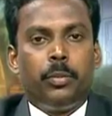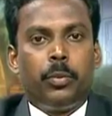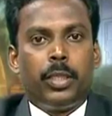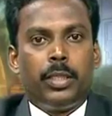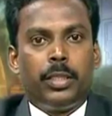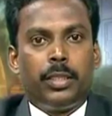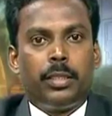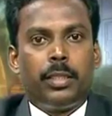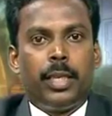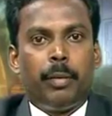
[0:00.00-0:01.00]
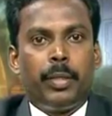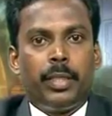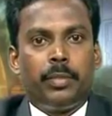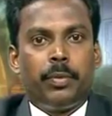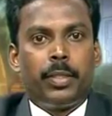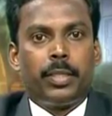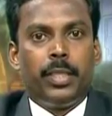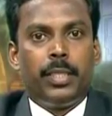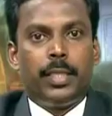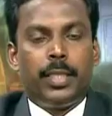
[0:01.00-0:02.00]
So, what is happening as far as
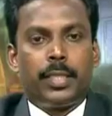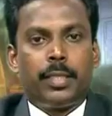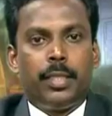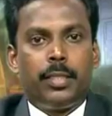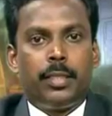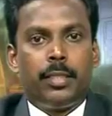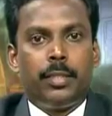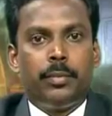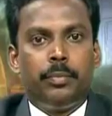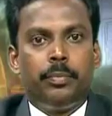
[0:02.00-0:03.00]
the syntax analyzer is,